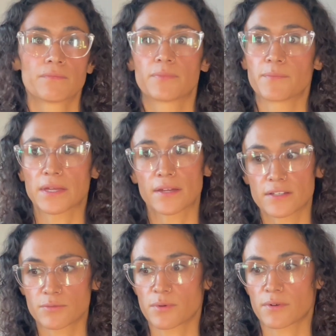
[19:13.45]
but
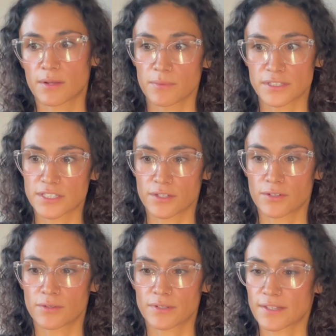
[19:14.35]
because we were able
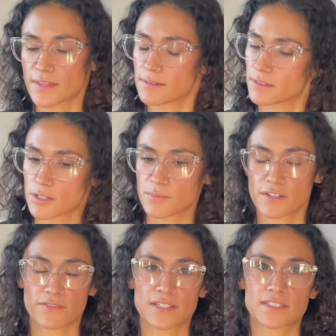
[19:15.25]
to get that little bit
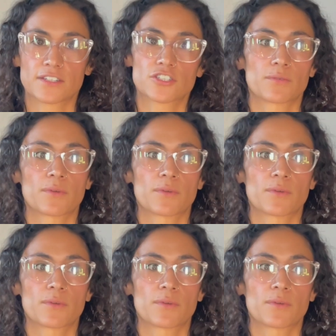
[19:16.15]
of extension,